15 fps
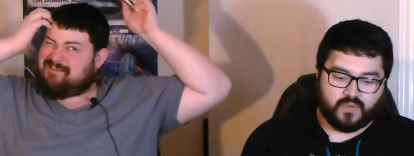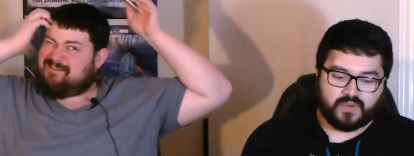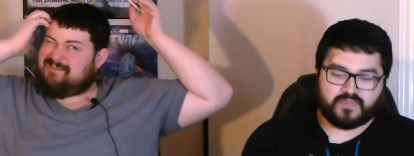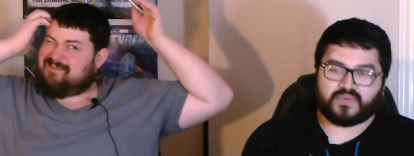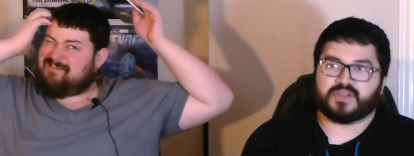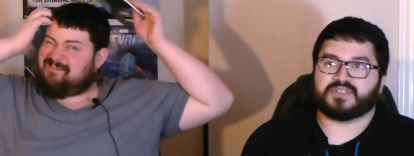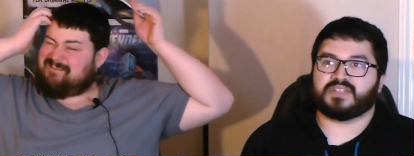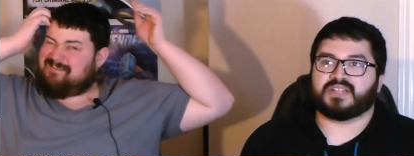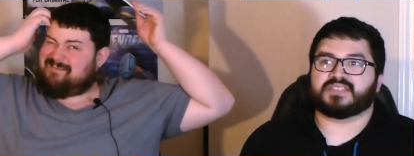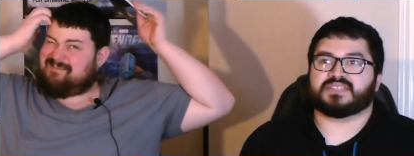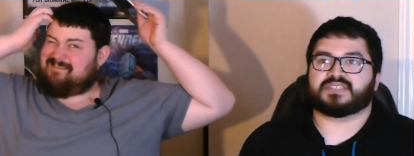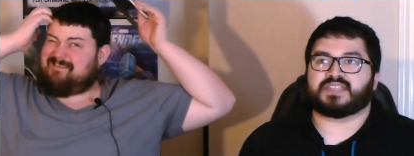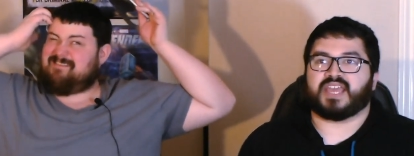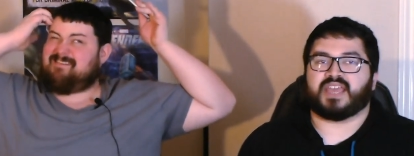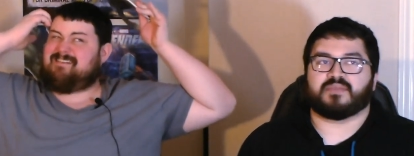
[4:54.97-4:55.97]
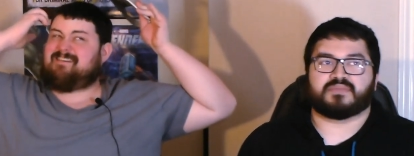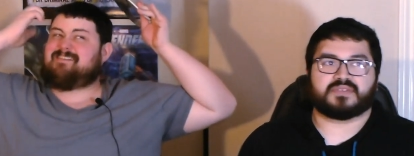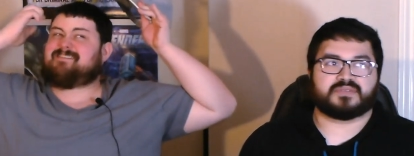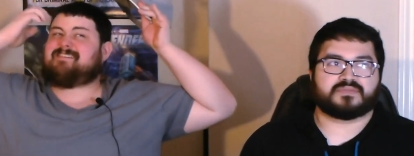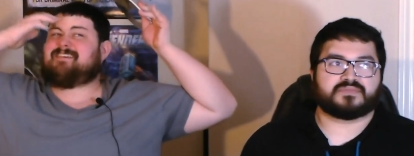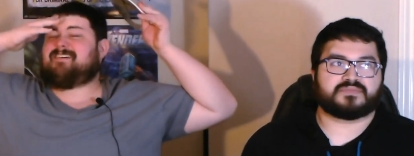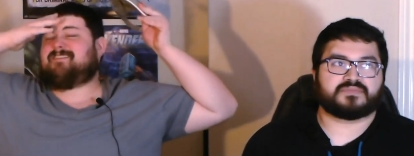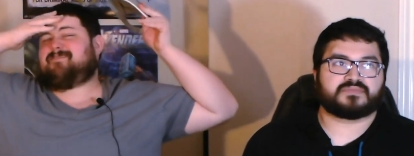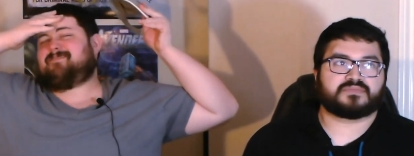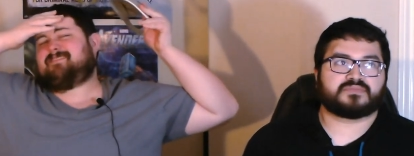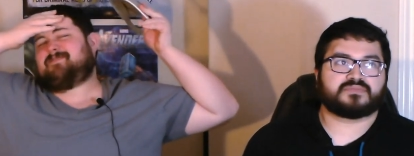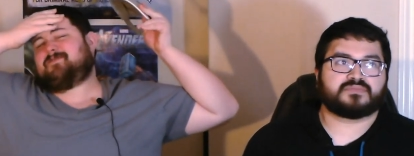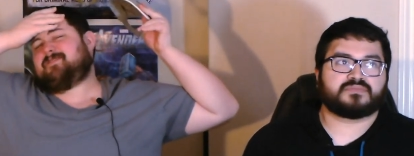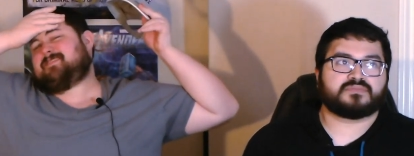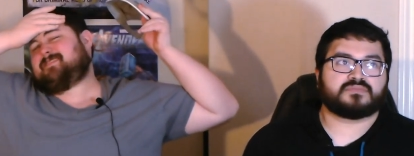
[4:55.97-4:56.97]
Speaker 1: Not one person has escaped.
Speaker 2: Honestly,
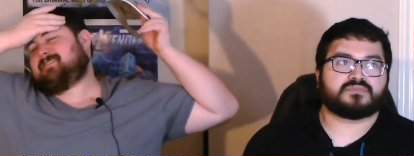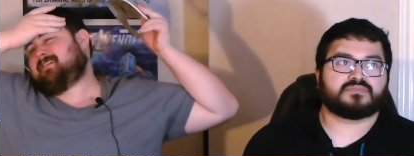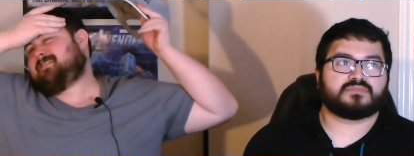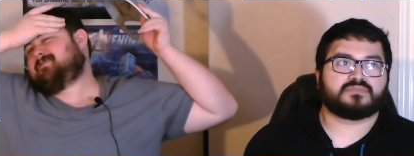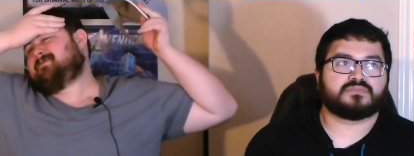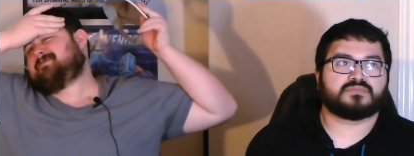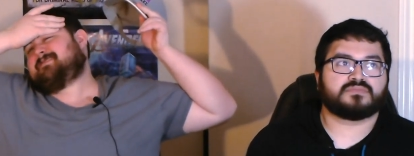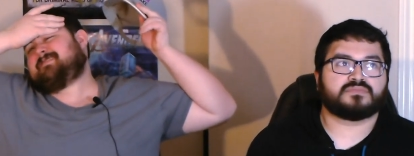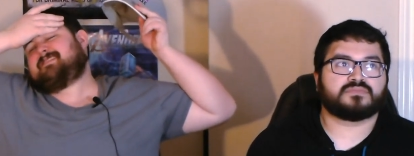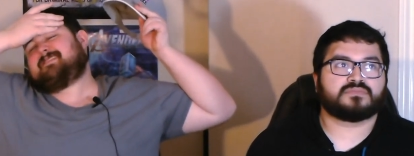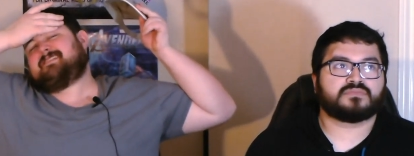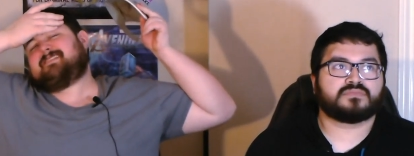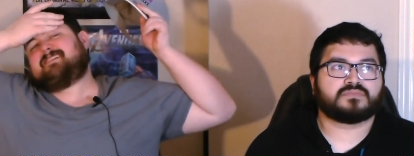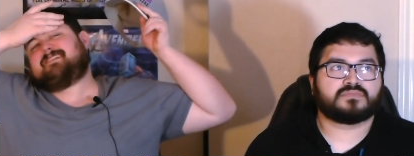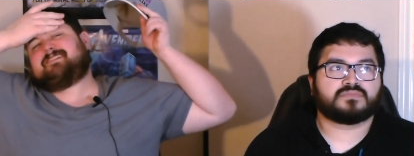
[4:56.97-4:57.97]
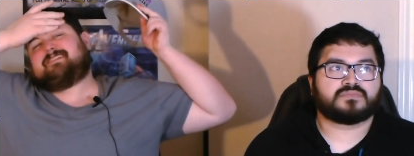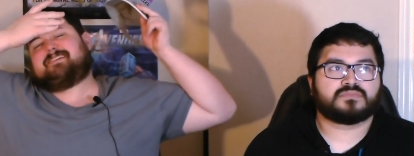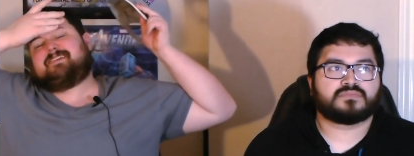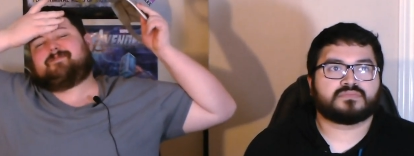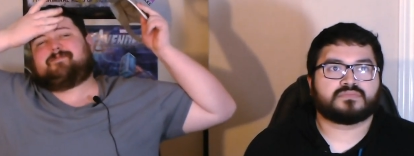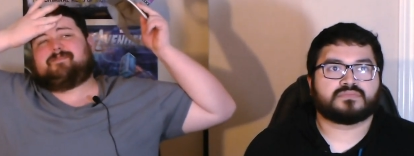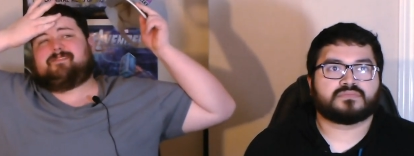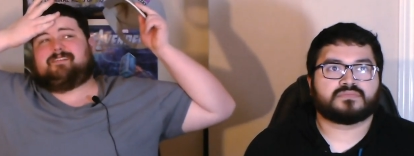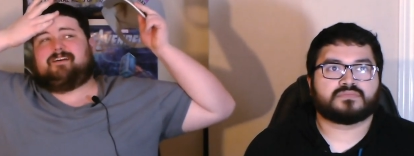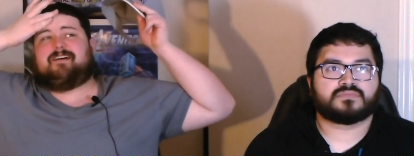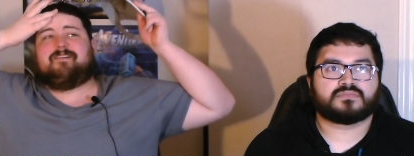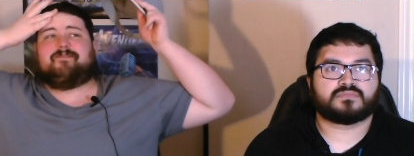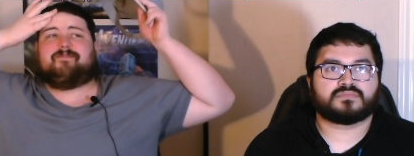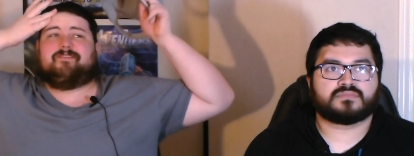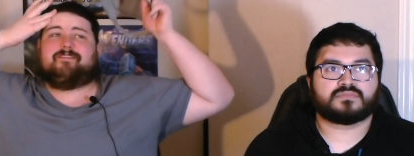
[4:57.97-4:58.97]
I don't see a need to keep it
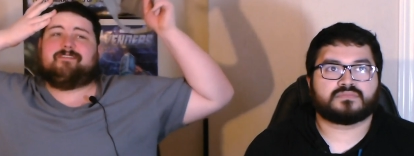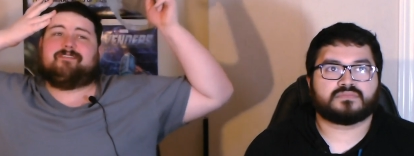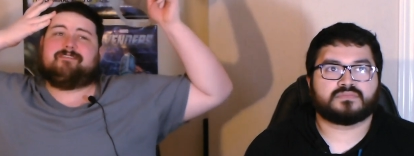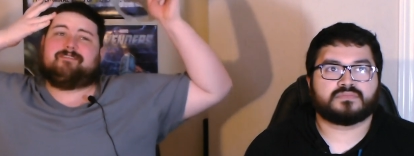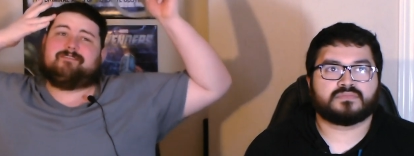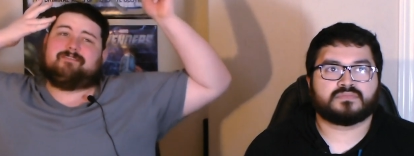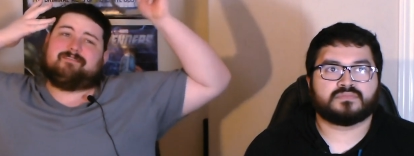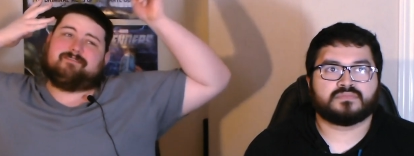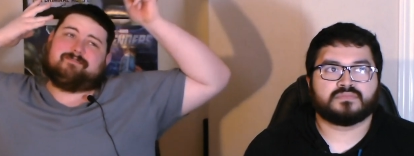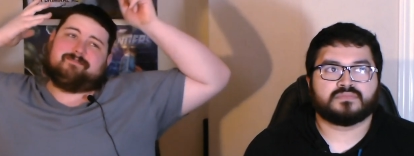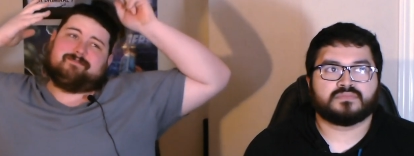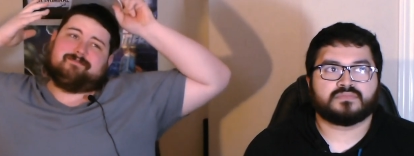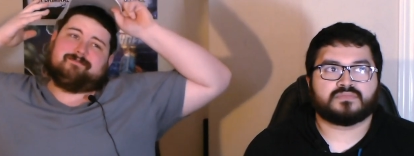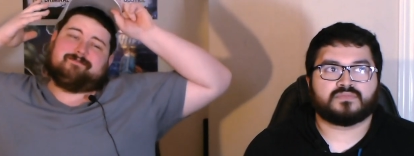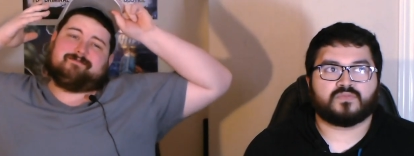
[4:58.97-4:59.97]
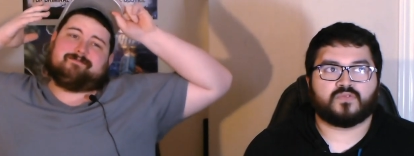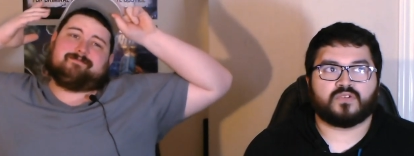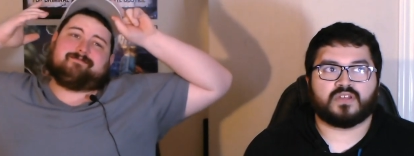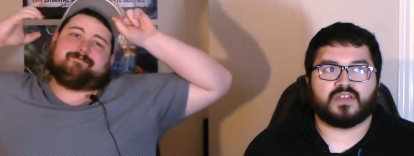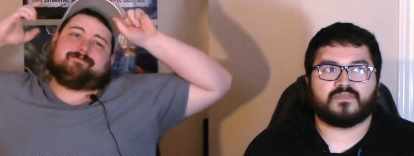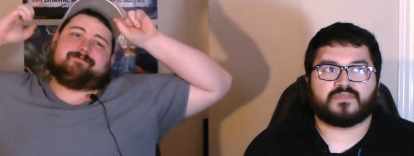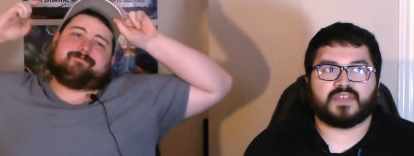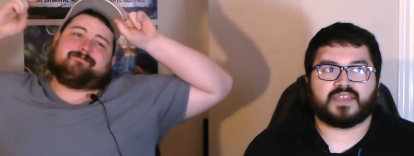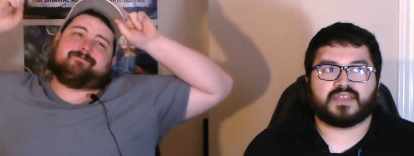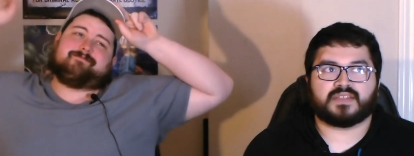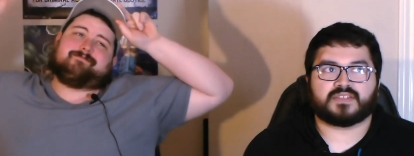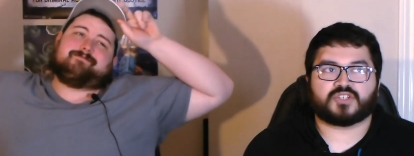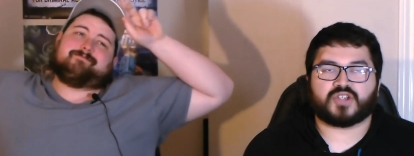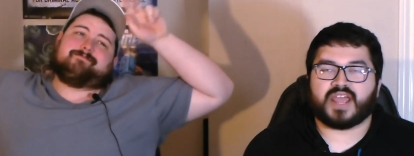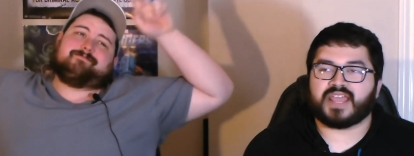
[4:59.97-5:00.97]
alive.
Speaker 1: Well,
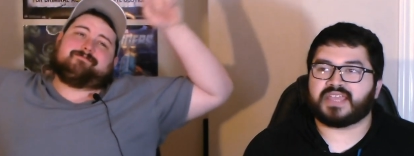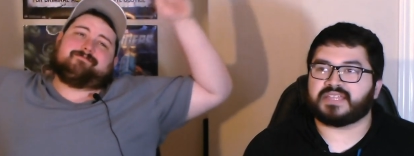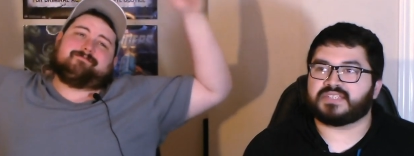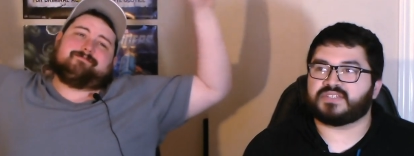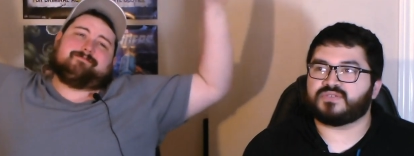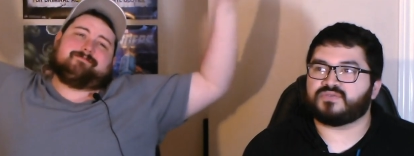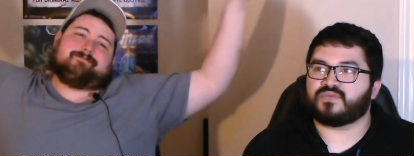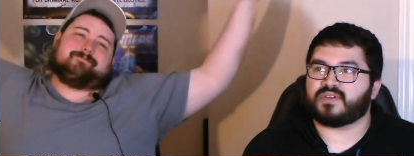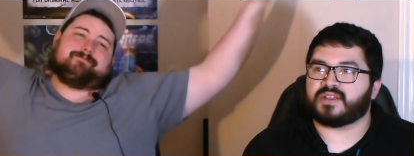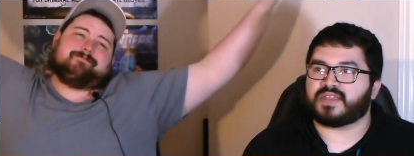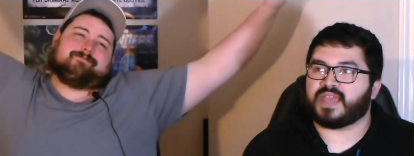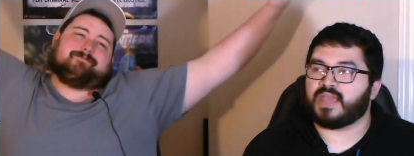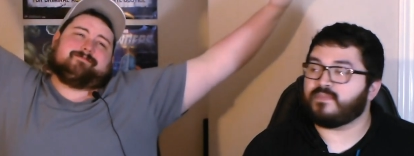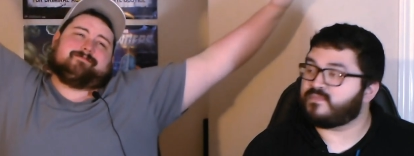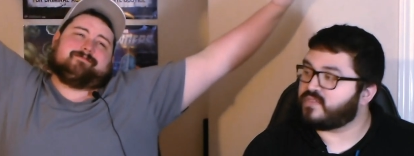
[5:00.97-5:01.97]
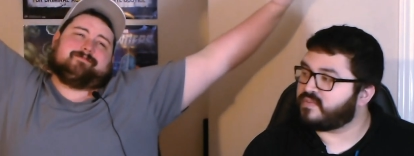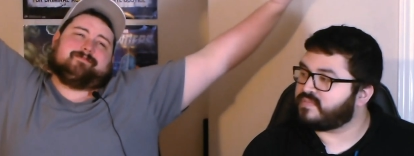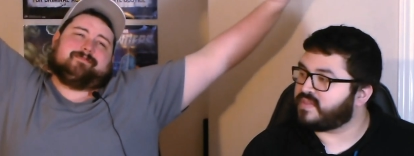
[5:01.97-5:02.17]
if they can track it to where it came